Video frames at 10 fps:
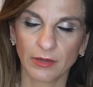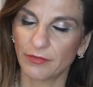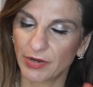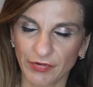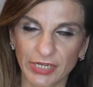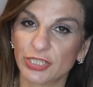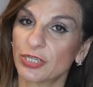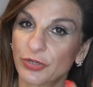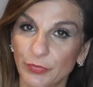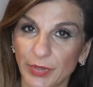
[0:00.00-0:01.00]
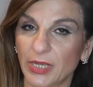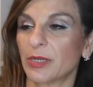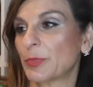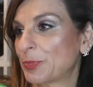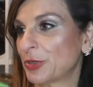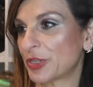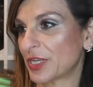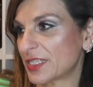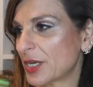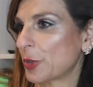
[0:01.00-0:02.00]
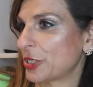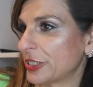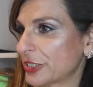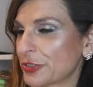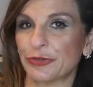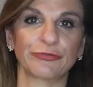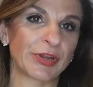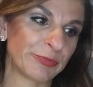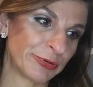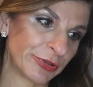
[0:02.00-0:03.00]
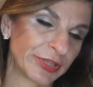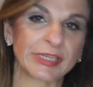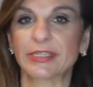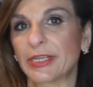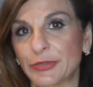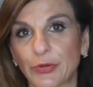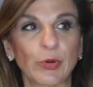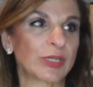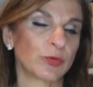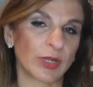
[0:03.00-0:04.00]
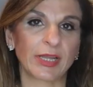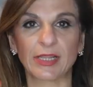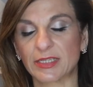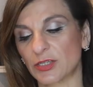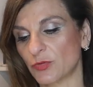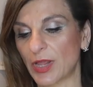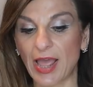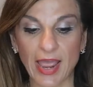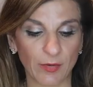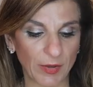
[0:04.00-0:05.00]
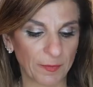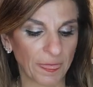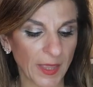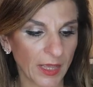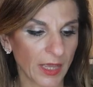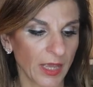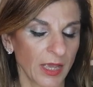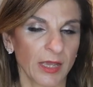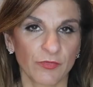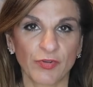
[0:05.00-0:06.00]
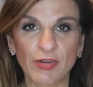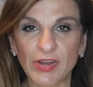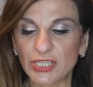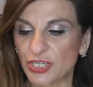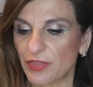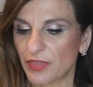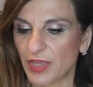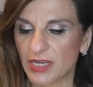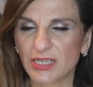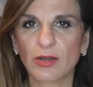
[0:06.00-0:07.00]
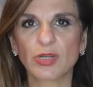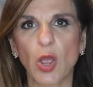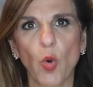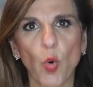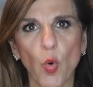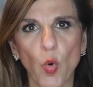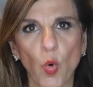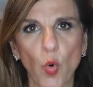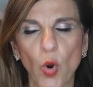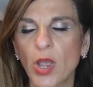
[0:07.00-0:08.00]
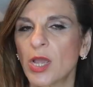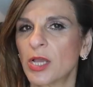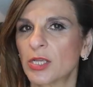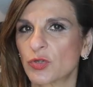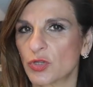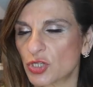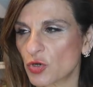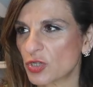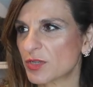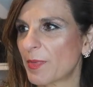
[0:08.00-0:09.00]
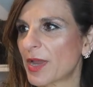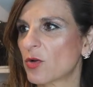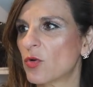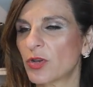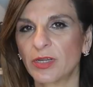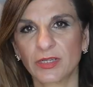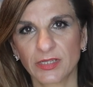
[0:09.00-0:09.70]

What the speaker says: Rearranging, you know me. Put things here, oh, they doesn't look right. Put things there, I don't like this. Anyway, rearranging the things and I was like, ooh. So the shorts are back on.